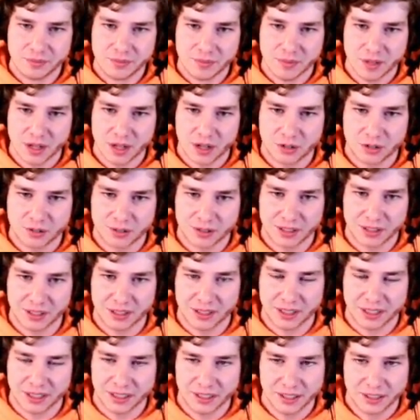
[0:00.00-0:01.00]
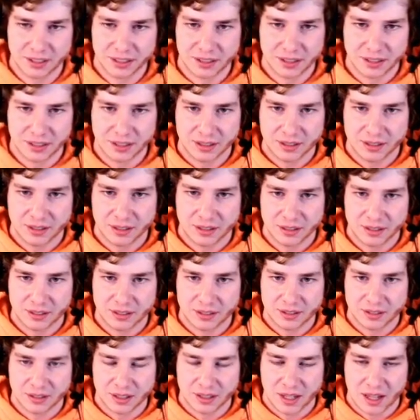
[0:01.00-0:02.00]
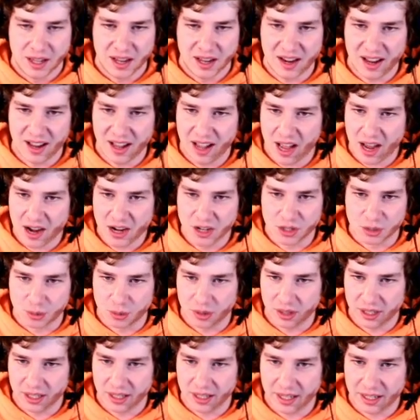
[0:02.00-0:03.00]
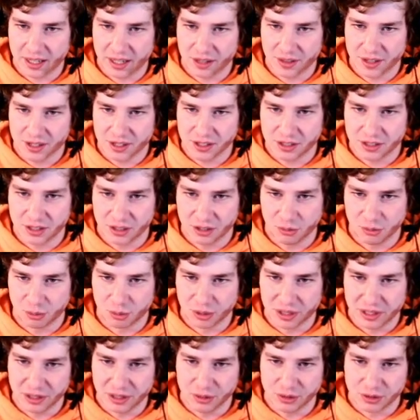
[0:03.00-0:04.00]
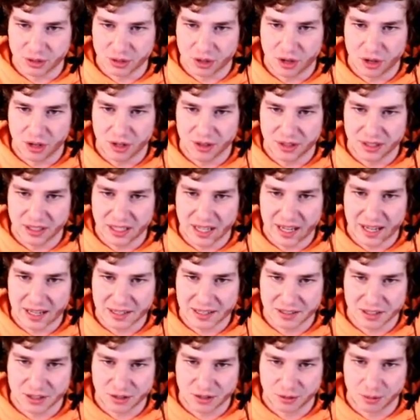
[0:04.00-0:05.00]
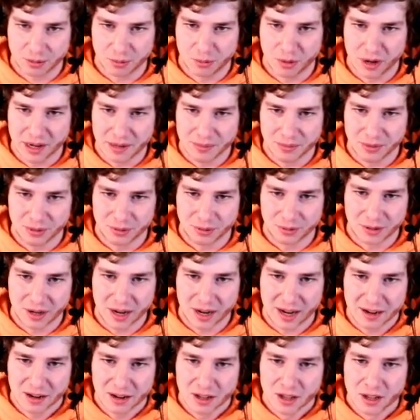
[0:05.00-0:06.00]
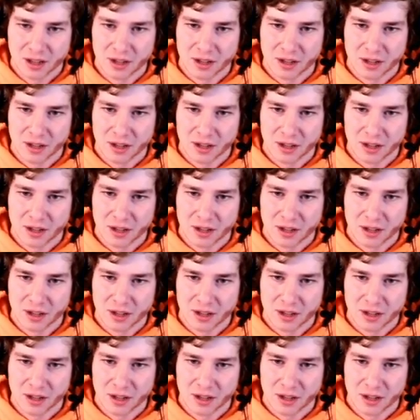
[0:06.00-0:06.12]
Head over here. And I just really like how they just reused all the assets from Rainbow Ride.